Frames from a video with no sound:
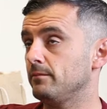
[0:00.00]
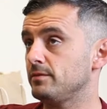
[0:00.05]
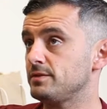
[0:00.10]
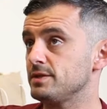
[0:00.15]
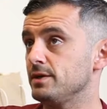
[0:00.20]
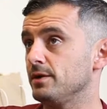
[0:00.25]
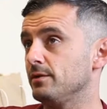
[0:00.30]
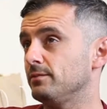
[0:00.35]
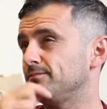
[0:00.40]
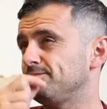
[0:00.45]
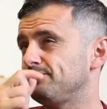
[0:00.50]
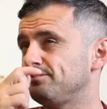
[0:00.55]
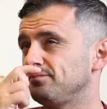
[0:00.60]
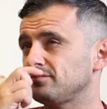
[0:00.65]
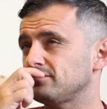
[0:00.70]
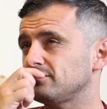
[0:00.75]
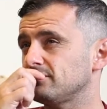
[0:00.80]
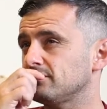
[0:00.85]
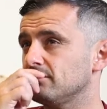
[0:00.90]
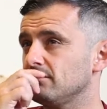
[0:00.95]
So,
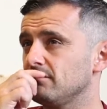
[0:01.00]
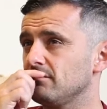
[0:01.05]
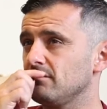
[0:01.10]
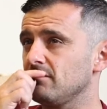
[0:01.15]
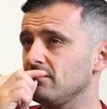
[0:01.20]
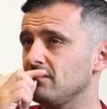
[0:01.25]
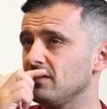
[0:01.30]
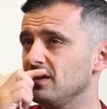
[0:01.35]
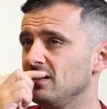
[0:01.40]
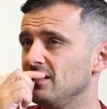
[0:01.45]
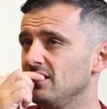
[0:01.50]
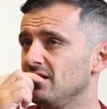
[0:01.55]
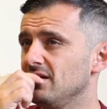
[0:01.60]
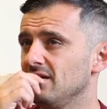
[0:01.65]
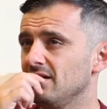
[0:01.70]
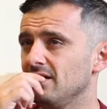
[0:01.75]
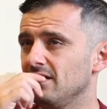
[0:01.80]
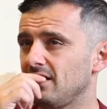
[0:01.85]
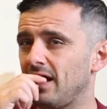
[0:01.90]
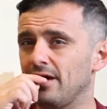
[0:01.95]

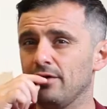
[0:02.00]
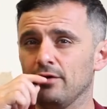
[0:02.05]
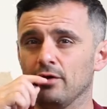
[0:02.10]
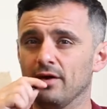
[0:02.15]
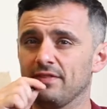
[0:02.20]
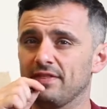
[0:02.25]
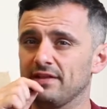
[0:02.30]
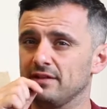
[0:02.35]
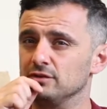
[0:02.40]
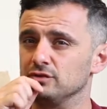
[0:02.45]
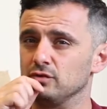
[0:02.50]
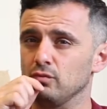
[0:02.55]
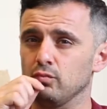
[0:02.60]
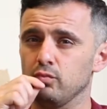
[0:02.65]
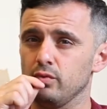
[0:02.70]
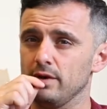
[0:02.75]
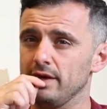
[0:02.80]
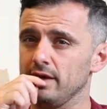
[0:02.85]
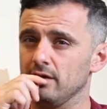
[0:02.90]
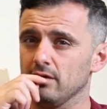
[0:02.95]
I don't know. I think there's a
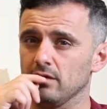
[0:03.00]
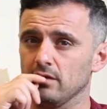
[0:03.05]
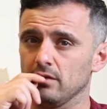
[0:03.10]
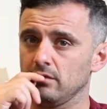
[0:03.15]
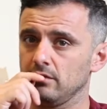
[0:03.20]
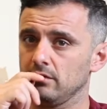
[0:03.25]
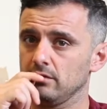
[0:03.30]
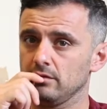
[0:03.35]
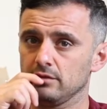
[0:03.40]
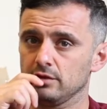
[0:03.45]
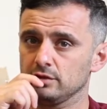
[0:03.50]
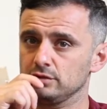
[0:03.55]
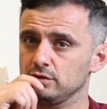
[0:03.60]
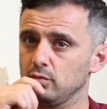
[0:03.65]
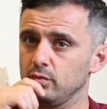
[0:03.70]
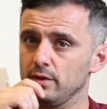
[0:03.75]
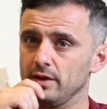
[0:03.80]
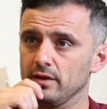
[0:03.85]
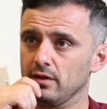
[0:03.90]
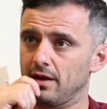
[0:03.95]
real
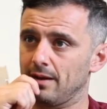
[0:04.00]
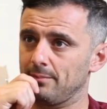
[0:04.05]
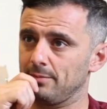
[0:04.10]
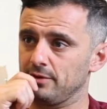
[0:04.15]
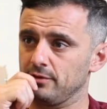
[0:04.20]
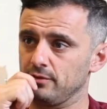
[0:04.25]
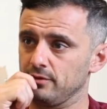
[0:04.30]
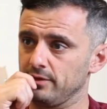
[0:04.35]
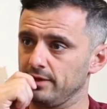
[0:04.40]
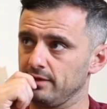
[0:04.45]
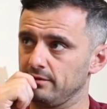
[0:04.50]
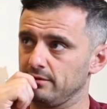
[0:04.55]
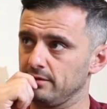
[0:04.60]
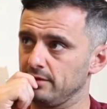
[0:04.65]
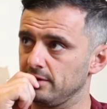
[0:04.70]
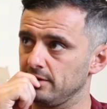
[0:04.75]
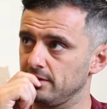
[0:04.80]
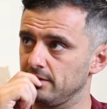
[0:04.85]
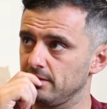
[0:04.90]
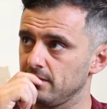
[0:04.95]
opportunity
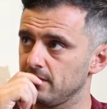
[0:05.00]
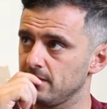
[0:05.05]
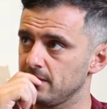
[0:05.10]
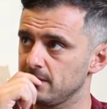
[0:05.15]
to